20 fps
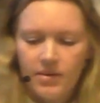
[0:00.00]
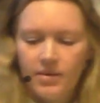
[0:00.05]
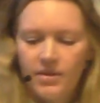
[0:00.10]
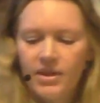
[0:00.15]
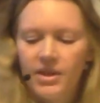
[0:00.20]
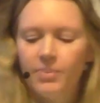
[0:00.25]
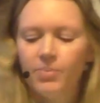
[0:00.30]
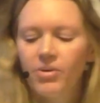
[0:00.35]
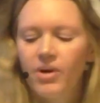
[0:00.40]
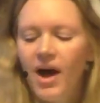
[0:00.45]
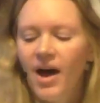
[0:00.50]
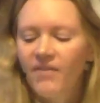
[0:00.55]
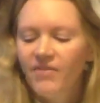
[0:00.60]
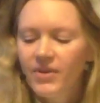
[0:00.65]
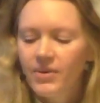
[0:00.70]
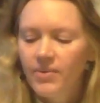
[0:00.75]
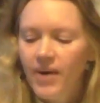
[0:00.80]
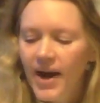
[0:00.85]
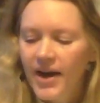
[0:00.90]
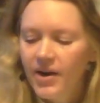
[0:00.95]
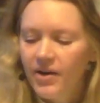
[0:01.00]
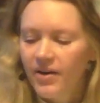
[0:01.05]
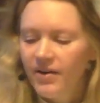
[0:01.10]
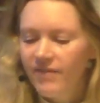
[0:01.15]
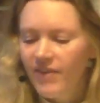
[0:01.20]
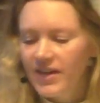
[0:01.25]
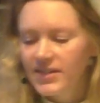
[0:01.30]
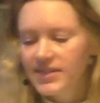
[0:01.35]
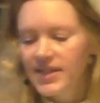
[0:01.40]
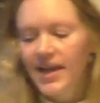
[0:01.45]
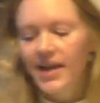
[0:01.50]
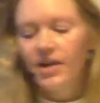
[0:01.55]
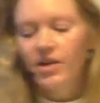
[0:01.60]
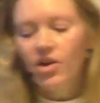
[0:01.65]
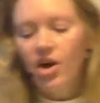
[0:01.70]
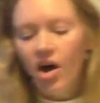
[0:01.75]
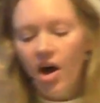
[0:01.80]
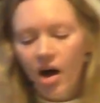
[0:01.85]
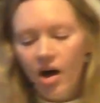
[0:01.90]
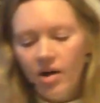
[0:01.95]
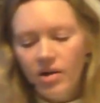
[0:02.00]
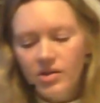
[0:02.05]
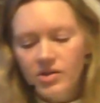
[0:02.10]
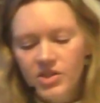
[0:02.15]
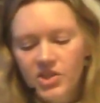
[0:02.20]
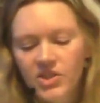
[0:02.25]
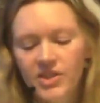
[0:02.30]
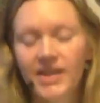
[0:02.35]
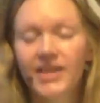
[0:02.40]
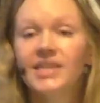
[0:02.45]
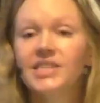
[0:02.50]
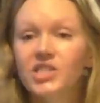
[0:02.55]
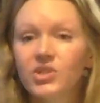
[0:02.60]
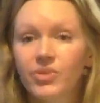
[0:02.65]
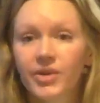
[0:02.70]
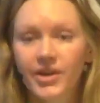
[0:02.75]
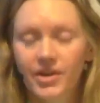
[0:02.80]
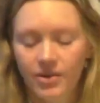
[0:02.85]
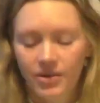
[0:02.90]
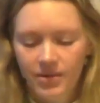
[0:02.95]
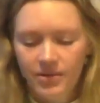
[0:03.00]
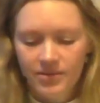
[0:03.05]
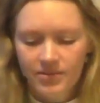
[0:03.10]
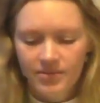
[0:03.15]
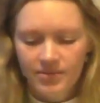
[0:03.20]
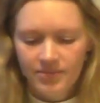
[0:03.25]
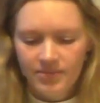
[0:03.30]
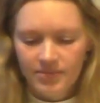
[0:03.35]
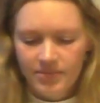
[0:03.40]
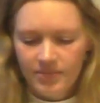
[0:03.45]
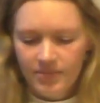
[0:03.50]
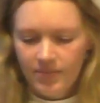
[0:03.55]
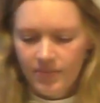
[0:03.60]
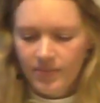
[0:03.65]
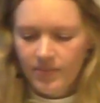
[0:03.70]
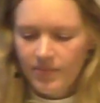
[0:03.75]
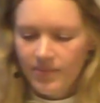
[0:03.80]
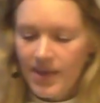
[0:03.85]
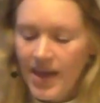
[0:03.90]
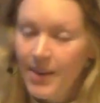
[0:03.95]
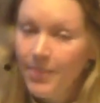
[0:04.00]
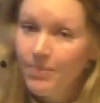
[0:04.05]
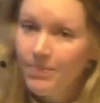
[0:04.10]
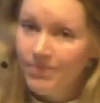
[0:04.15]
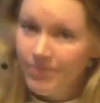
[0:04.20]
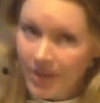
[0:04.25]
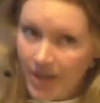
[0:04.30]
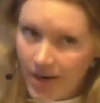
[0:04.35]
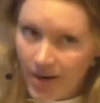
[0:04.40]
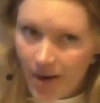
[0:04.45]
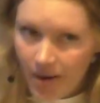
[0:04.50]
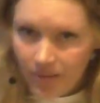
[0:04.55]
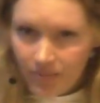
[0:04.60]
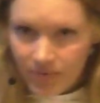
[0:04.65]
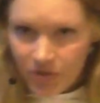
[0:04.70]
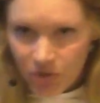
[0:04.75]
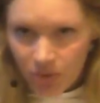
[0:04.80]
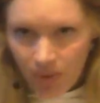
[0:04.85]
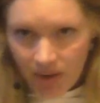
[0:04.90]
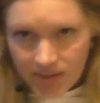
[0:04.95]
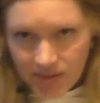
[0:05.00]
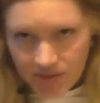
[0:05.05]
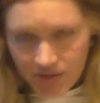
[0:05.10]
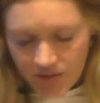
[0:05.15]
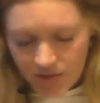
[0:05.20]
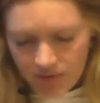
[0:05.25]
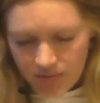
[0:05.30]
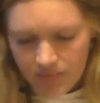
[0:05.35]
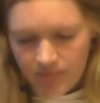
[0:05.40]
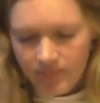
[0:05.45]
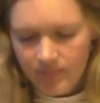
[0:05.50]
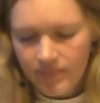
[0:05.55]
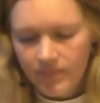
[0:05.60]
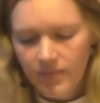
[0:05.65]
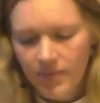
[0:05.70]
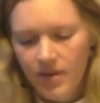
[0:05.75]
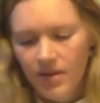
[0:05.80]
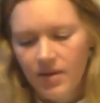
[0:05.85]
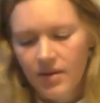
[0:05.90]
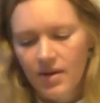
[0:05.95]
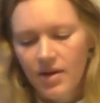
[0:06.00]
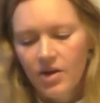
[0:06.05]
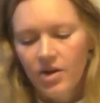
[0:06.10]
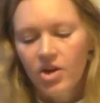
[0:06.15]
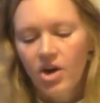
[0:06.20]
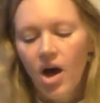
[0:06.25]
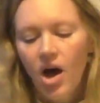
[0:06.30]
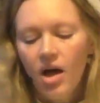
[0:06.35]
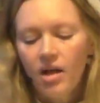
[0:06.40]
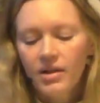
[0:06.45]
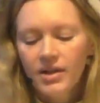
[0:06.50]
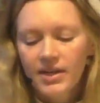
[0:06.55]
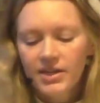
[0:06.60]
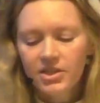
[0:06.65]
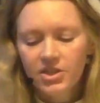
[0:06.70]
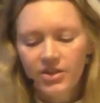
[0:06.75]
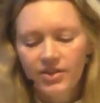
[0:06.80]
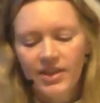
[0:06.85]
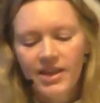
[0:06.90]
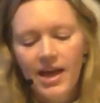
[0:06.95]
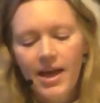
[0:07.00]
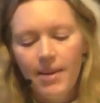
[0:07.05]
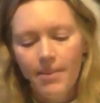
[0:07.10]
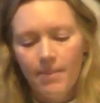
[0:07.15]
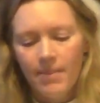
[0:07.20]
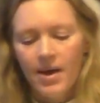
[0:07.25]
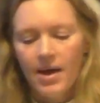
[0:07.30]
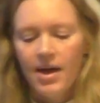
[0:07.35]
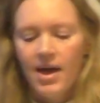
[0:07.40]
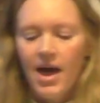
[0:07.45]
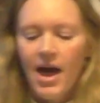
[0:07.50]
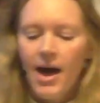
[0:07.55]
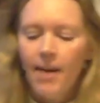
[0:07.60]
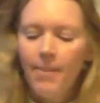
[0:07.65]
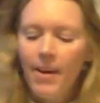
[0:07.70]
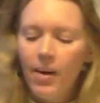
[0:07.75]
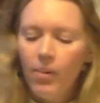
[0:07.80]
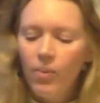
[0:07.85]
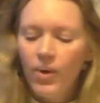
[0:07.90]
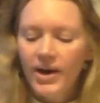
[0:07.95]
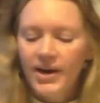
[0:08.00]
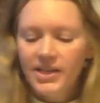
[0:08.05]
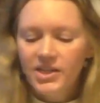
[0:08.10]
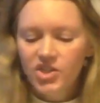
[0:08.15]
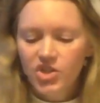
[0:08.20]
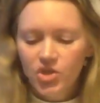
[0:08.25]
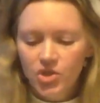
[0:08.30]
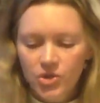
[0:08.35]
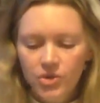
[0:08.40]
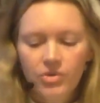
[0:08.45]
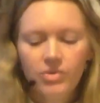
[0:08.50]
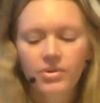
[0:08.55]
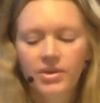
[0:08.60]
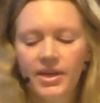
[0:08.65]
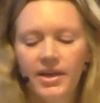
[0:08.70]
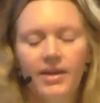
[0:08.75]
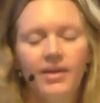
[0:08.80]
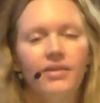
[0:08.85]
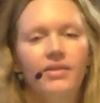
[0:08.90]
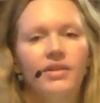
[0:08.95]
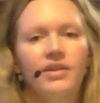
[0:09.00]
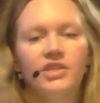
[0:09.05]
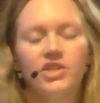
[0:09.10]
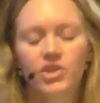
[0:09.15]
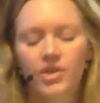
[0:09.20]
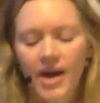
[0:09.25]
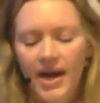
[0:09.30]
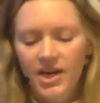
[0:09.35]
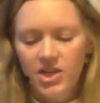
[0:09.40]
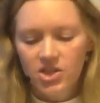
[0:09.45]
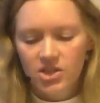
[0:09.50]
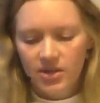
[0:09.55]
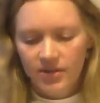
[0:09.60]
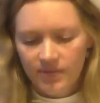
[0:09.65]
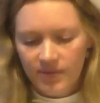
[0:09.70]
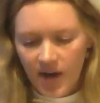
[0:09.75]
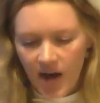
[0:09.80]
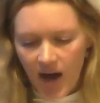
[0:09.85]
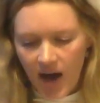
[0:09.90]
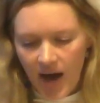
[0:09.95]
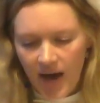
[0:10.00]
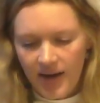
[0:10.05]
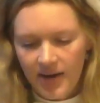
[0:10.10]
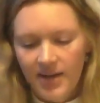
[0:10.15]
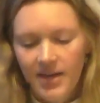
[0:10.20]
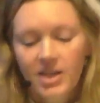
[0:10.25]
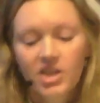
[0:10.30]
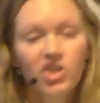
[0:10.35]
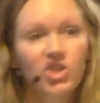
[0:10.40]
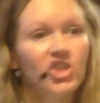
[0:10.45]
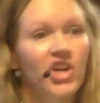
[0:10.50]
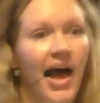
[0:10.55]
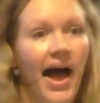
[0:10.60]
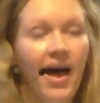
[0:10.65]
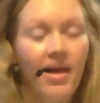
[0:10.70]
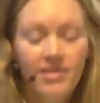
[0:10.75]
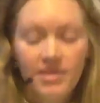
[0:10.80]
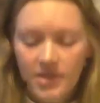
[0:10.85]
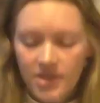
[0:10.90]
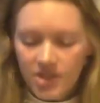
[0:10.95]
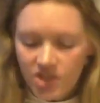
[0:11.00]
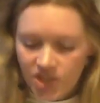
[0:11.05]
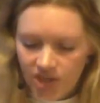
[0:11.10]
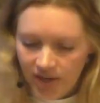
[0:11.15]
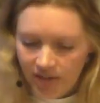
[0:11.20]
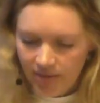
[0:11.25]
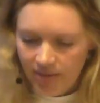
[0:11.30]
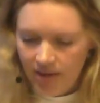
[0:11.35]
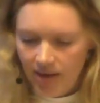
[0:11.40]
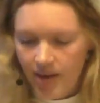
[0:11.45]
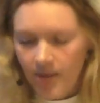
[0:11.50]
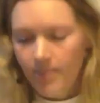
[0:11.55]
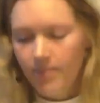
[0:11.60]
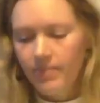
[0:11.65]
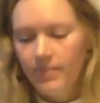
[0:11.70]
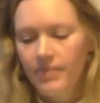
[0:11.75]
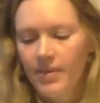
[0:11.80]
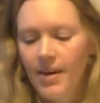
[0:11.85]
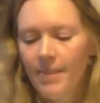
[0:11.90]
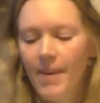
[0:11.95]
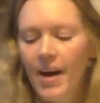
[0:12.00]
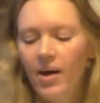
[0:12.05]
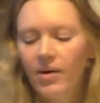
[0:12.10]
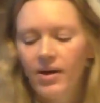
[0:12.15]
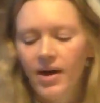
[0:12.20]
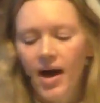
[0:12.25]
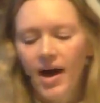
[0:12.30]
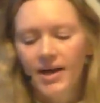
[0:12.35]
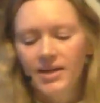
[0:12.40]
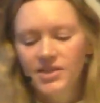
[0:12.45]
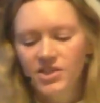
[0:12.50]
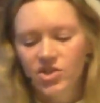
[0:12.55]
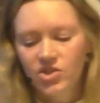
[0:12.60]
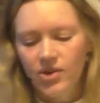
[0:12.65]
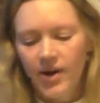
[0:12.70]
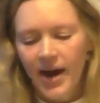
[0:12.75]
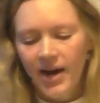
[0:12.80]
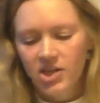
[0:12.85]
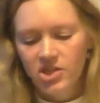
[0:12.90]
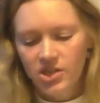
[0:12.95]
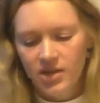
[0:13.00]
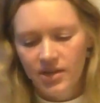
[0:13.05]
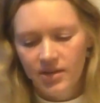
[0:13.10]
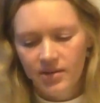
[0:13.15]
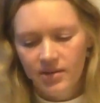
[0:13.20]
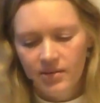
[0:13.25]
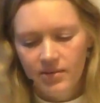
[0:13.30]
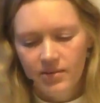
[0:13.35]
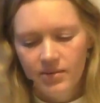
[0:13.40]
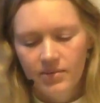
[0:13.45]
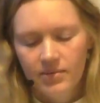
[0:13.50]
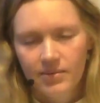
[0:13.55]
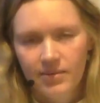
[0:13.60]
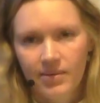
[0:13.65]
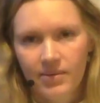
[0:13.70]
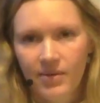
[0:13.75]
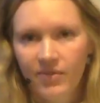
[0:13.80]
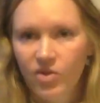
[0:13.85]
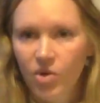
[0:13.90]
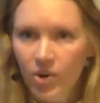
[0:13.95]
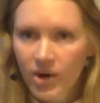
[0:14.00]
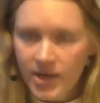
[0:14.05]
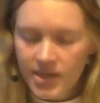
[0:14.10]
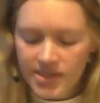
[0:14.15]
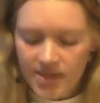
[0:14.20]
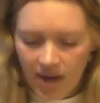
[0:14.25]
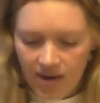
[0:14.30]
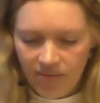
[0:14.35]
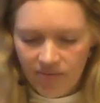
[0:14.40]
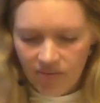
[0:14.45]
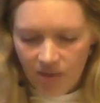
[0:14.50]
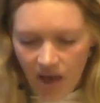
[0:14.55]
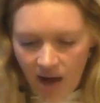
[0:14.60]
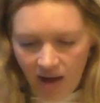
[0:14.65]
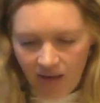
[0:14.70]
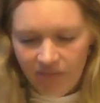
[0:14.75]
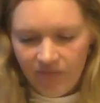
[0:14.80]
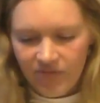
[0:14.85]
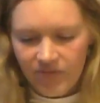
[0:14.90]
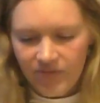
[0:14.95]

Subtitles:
The prophet writer of Isaiah calls to Israel, and, you know, to us too, calling to them about what is truly the direction of God, challenging them about God's direction, of course, out of love.